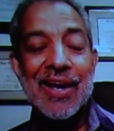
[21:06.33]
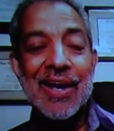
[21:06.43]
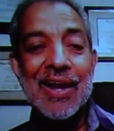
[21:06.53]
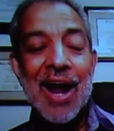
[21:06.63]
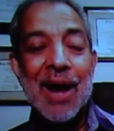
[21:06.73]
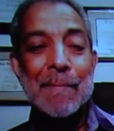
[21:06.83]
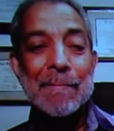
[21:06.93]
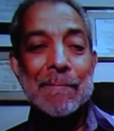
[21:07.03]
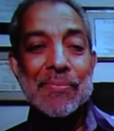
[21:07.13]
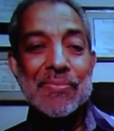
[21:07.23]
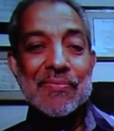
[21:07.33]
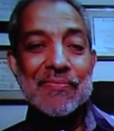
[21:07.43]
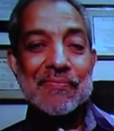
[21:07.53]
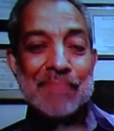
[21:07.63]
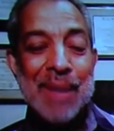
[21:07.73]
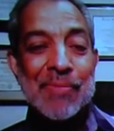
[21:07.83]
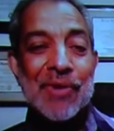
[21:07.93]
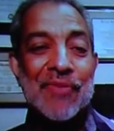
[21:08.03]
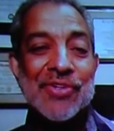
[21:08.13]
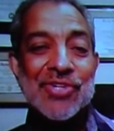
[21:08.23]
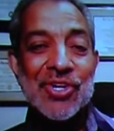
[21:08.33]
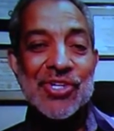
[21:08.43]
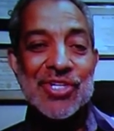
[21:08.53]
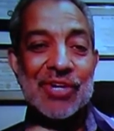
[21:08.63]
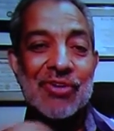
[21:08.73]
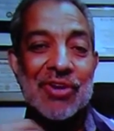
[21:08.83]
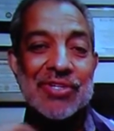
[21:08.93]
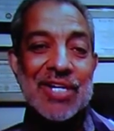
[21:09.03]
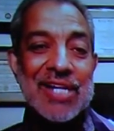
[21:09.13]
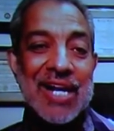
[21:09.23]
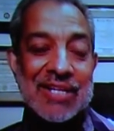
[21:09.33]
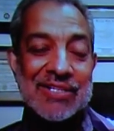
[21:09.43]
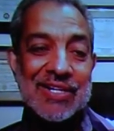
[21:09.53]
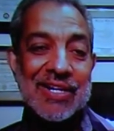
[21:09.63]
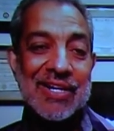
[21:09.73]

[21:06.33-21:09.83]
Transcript: And our member of our church is across the desk,